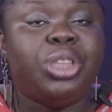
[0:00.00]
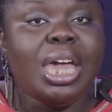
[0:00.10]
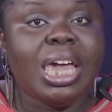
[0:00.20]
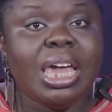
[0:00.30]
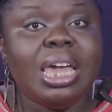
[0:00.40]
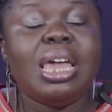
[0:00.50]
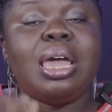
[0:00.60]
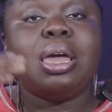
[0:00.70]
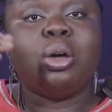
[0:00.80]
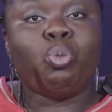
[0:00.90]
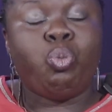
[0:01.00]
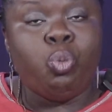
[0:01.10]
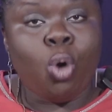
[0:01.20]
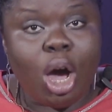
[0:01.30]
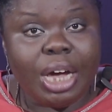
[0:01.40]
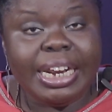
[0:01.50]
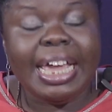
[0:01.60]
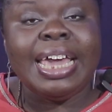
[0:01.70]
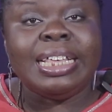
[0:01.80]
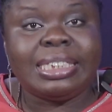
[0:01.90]
the word
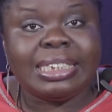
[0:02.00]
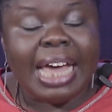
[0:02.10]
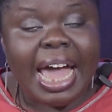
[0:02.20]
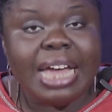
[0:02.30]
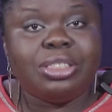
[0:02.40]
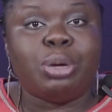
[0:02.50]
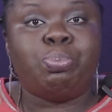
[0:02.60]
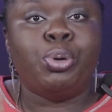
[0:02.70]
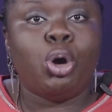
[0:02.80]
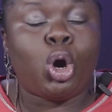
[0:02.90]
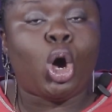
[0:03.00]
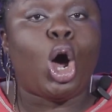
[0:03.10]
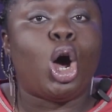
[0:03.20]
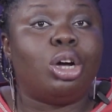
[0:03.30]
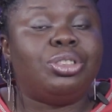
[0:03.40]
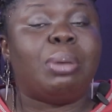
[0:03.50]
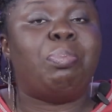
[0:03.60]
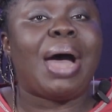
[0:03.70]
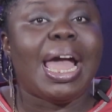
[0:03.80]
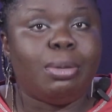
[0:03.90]
inside the book called
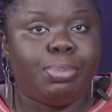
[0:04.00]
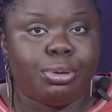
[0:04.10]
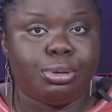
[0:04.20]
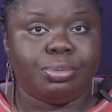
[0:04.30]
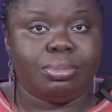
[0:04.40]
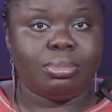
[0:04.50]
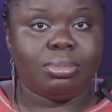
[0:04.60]
the Bible.